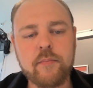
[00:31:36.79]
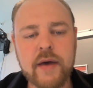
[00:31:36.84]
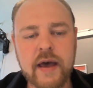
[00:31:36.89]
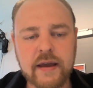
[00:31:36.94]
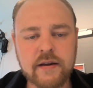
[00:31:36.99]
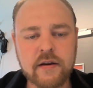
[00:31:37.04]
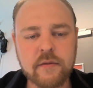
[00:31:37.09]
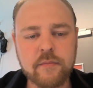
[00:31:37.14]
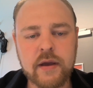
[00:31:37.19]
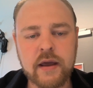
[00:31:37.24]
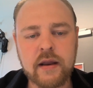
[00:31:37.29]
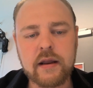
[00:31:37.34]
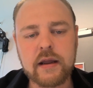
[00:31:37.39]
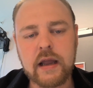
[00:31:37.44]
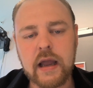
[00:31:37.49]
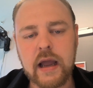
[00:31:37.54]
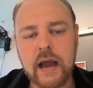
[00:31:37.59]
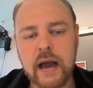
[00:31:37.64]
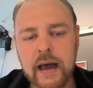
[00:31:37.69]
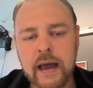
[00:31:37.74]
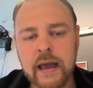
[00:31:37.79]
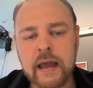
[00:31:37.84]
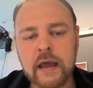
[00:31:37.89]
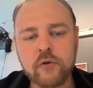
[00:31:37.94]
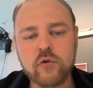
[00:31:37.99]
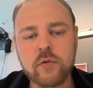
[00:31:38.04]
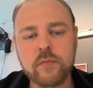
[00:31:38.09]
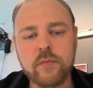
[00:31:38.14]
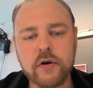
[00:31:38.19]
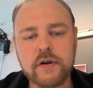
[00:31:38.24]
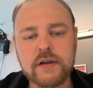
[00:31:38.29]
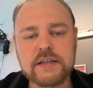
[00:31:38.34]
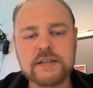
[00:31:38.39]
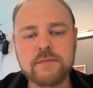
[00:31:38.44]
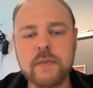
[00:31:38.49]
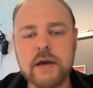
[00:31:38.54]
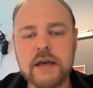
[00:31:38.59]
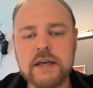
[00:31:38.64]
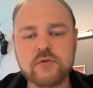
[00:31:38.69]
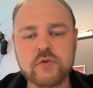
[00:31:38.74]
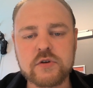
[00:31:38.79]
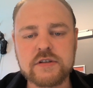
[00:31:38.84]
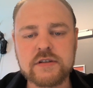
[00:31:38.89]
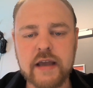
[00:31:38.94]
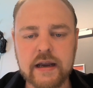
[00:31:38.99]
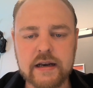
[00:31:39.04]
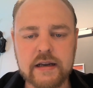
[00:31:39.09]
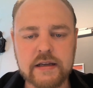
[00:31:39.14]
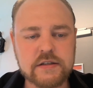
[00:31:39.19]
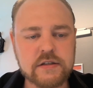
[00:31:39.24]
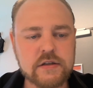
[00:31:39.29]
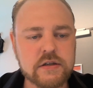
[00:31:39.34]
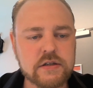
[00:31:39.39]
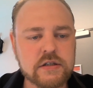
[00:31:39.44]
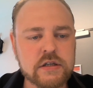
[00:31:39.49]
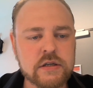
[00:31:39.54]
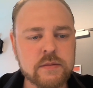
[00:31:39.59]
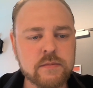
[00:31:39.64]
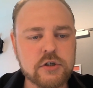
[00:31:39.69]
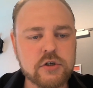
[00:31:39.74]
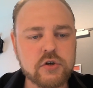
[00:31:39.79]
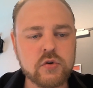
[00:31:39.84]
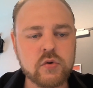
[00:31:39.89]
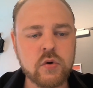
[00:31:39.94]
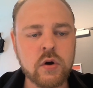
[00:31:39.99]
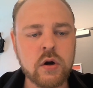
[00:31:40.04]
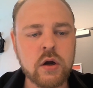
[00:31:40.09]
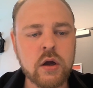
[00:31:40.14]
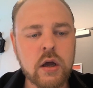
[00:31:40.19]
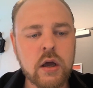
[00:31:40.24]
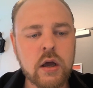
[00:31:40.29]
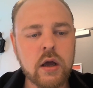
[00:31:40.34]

patent-pending AI and robotics-based recycling system to